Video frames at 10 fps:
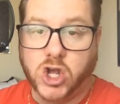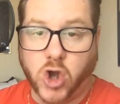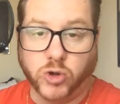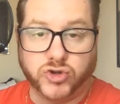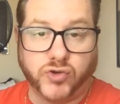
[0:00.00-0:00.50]

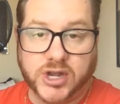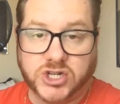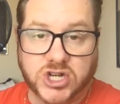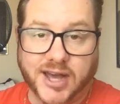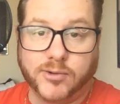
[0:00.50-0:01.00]
Coach Greg
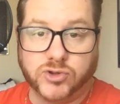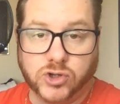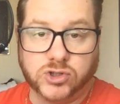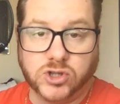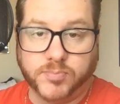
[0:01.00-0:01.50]
Schiano
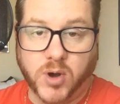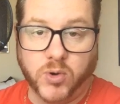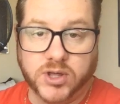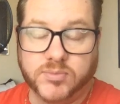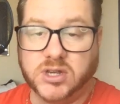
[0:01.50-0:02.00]
took to the
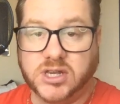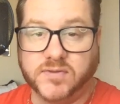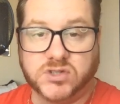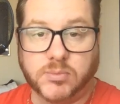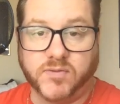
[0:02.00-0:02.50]
podium to
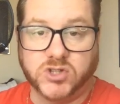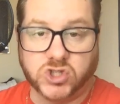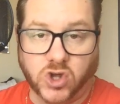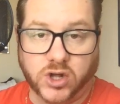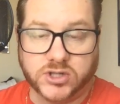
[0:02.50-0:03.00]
give some of his
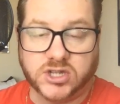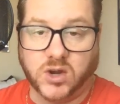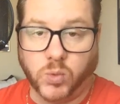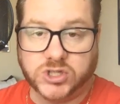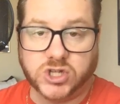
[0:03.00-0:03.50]
thoughts
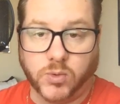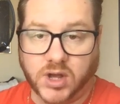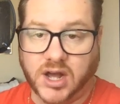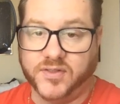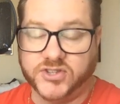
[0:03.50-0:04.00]
on what's going on,